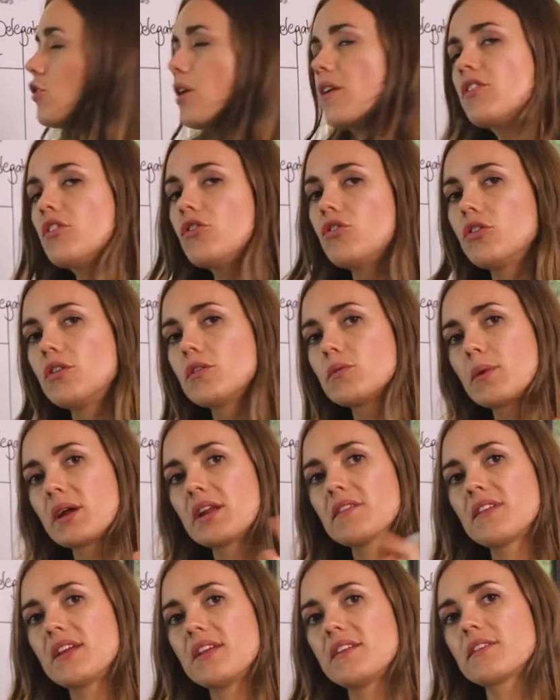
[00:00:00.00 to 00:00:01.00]
you have to choose one
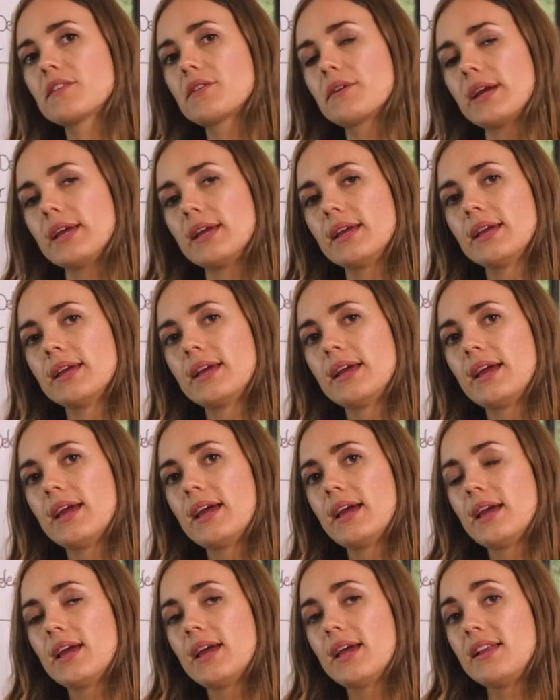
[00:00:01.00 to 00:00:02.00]
of these 3.
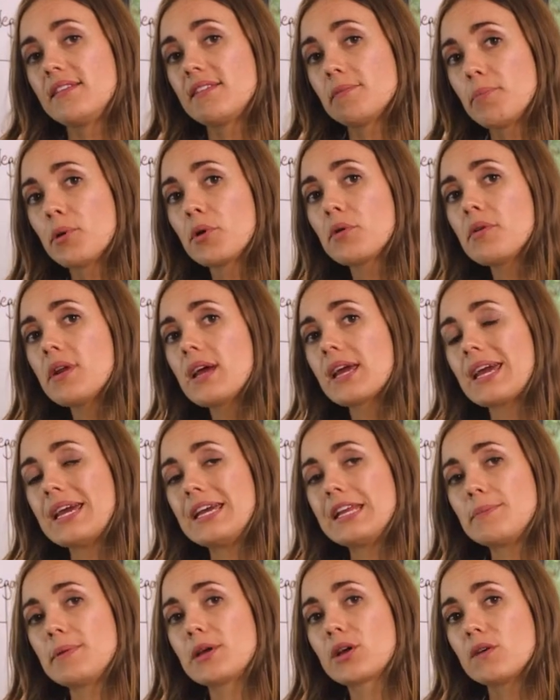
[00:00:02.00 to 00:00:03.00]
It's a bottleneck
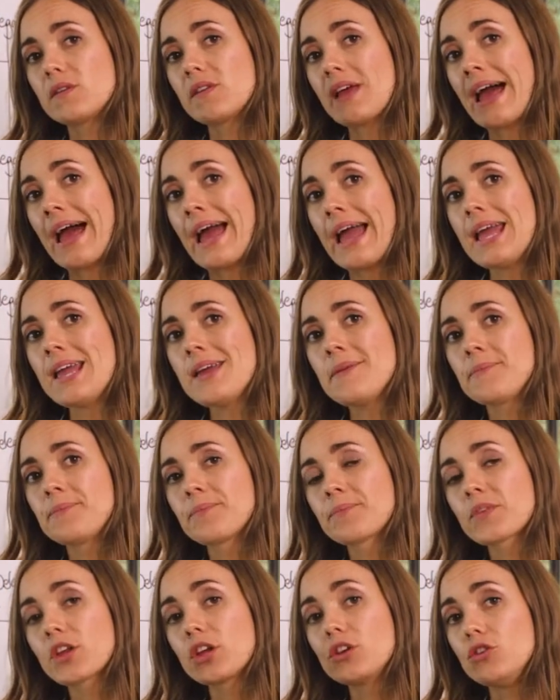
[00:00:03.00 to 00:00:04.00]
either because A,
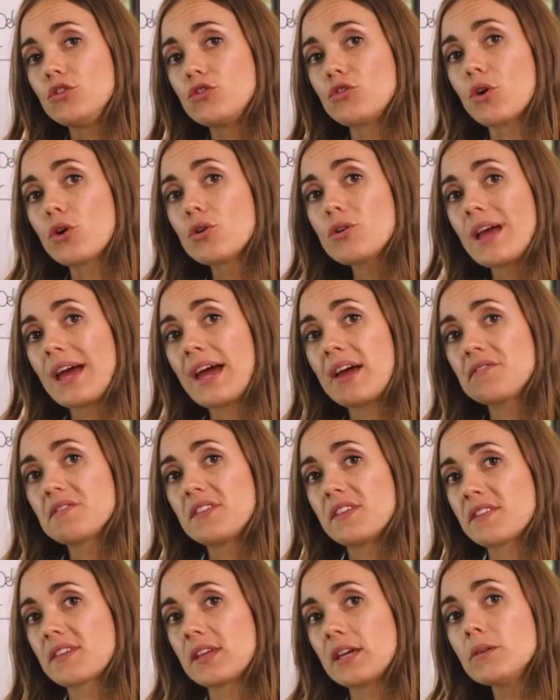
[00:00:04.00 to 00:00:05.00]
you don't have
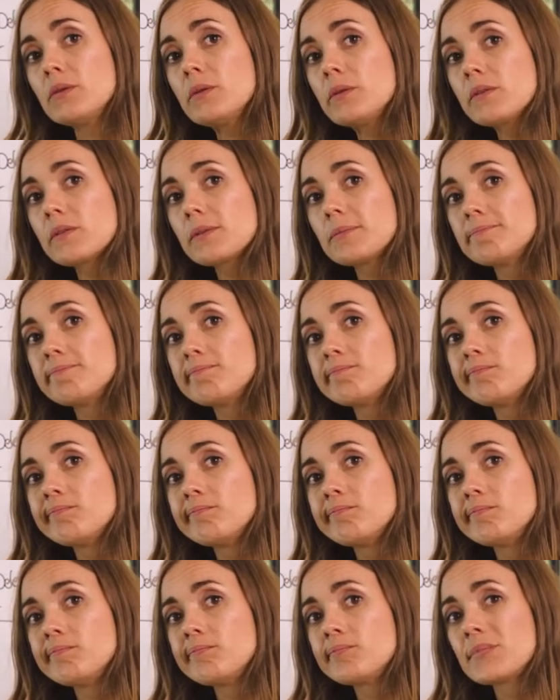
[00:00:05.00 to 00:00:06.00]
the skills,
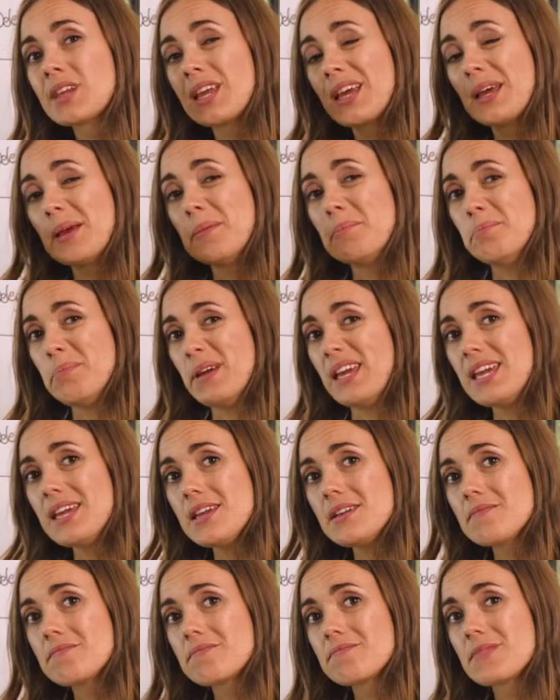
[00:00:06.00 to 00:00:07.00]

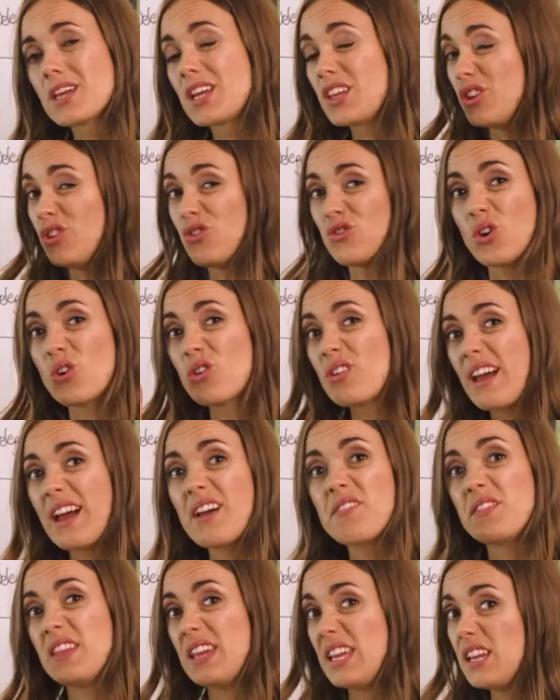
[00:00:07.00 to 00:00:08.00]
B, you don't
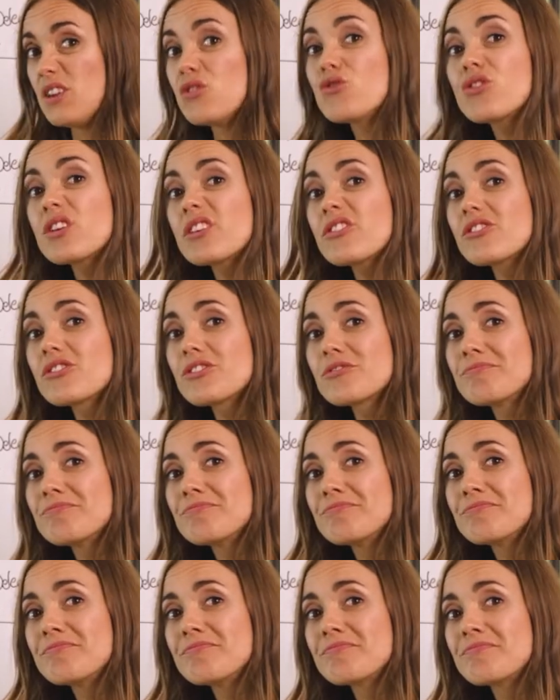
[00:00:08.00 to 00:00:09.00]
have the interest,
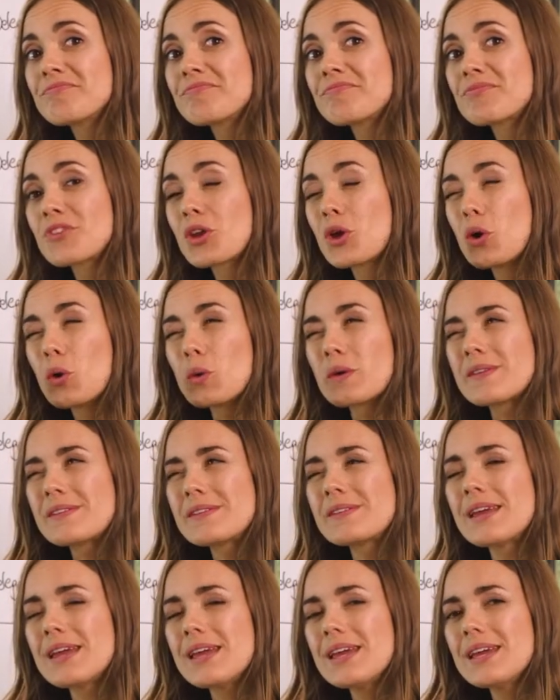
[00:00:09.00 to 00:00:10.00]
or
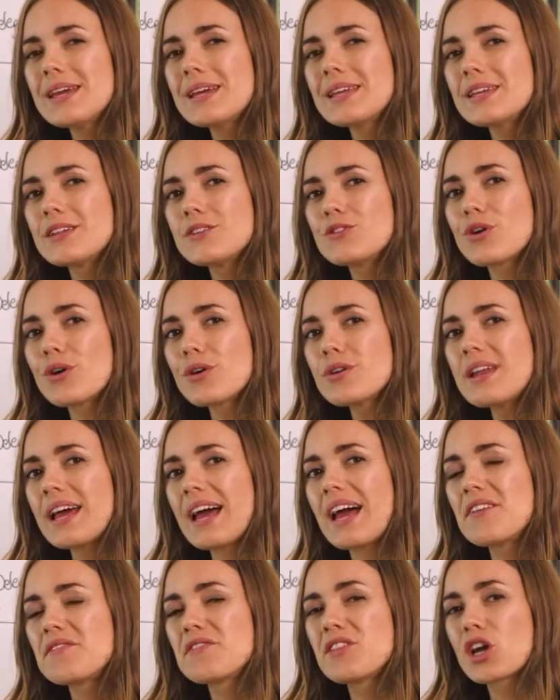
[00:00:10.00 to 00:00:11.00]
C, you don't
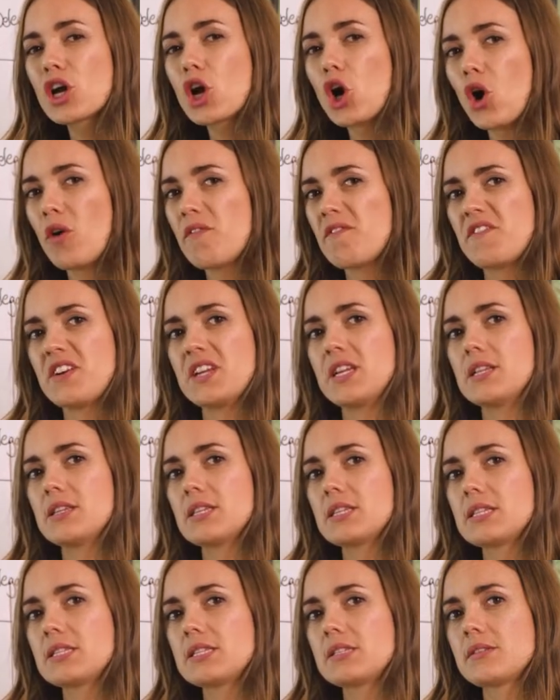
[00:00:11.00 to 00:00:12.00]
have the
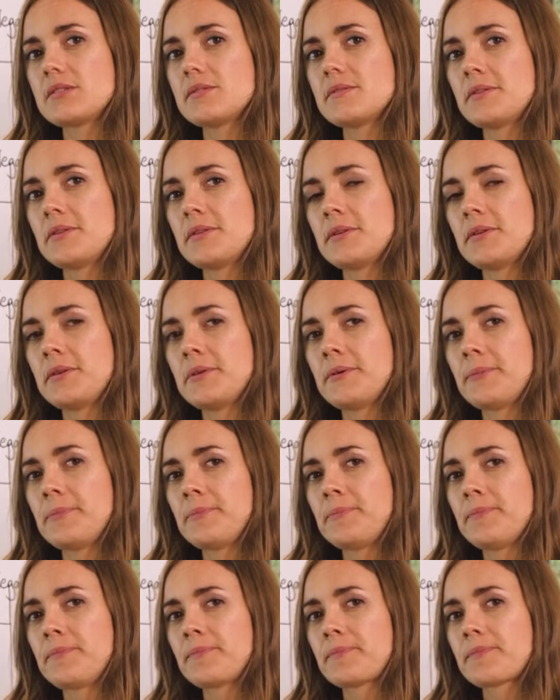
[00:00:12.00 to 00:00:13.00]
confidence.
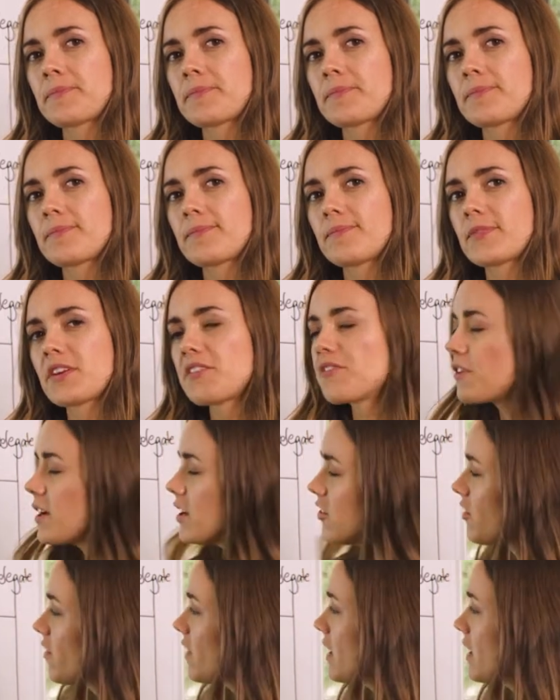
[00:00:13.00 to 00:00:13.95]
For each of